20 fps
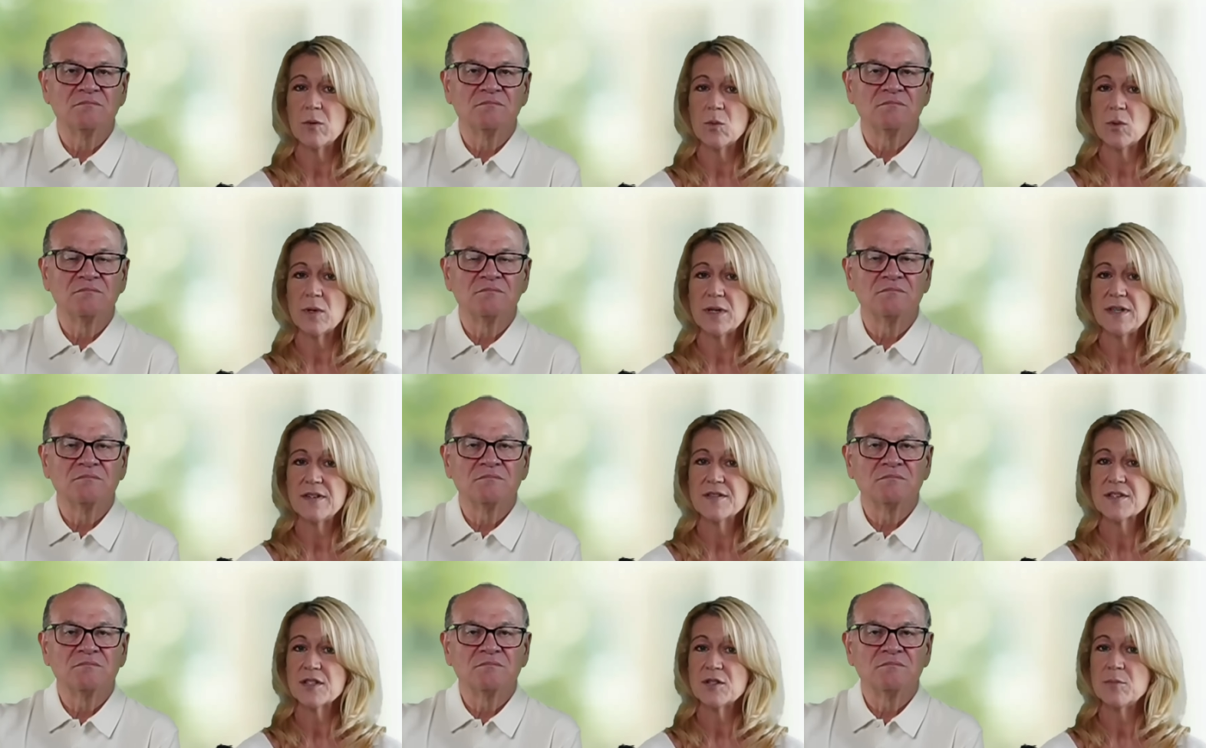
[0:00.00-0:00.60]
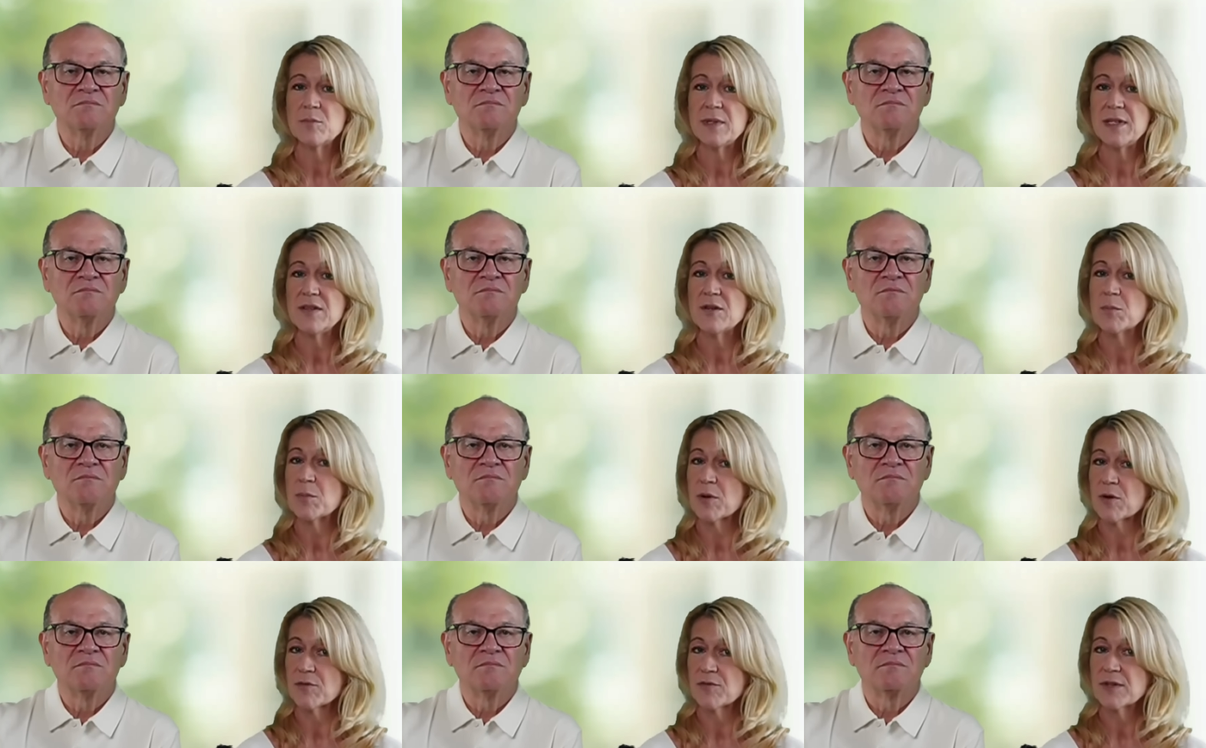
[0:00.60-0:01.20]
Speaker 1: 1s could be the
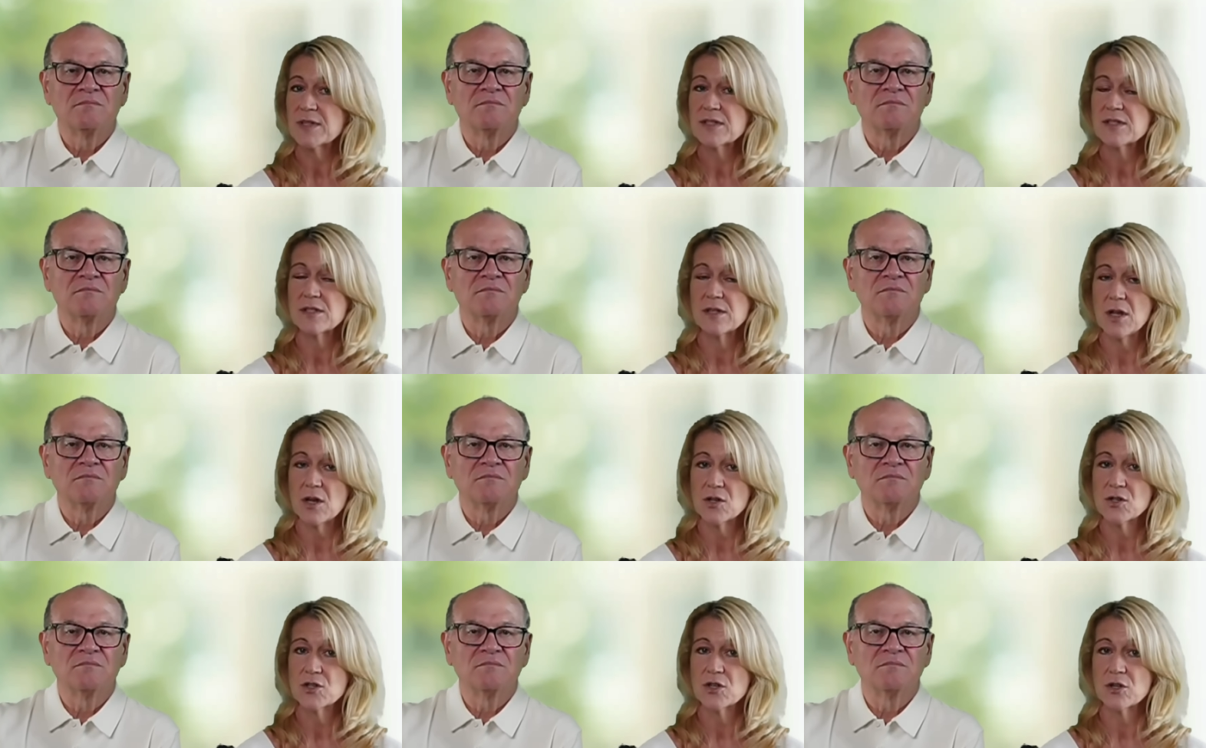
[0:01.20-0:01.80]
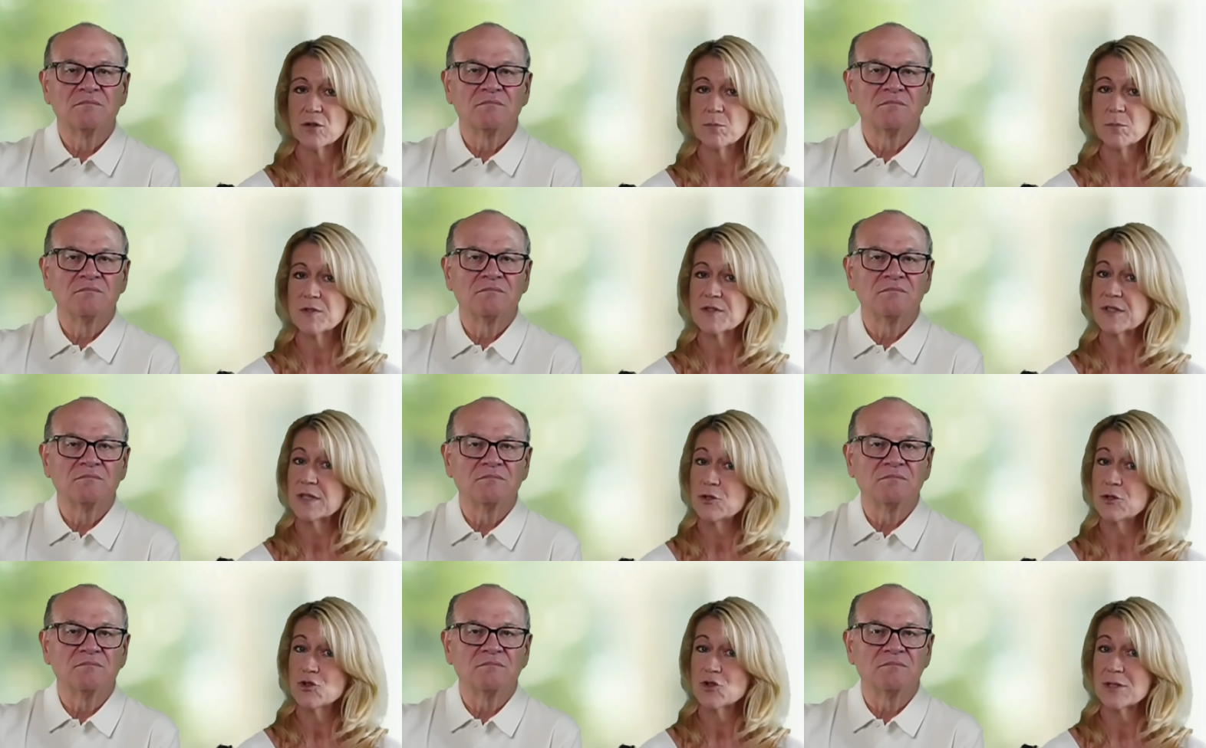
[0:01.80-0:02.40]
perfect long term
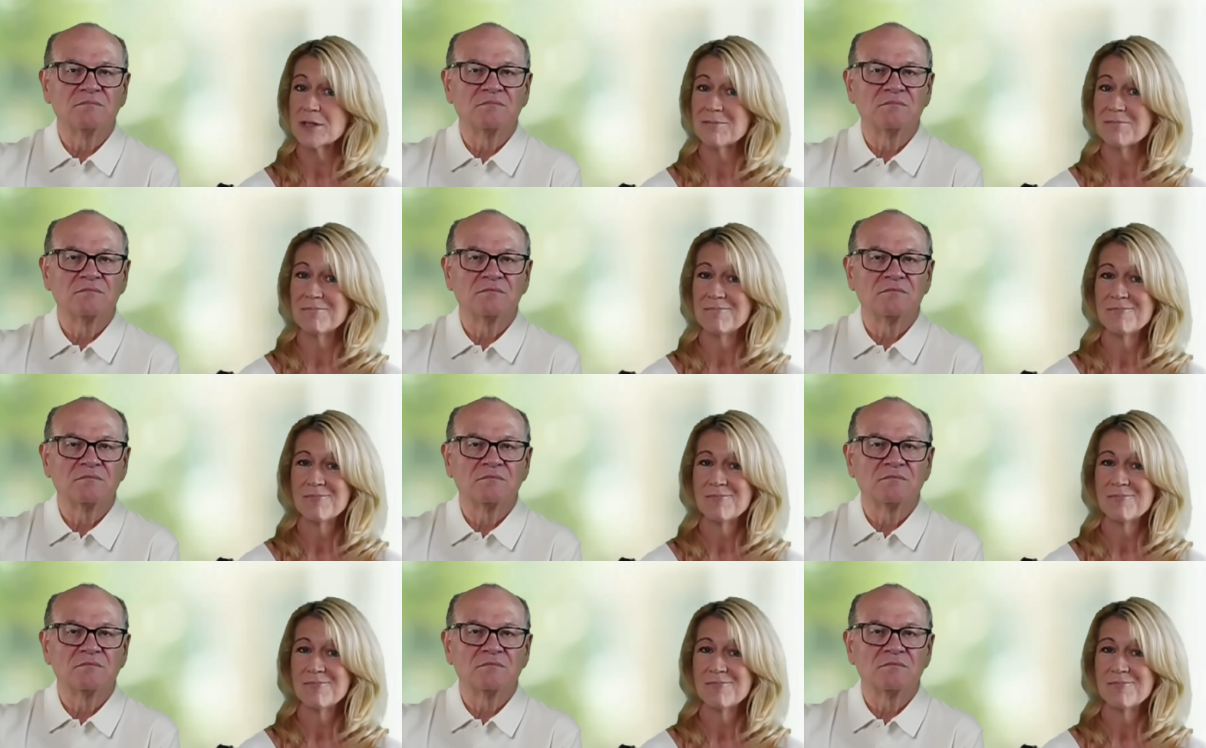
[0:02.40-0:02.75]
solution.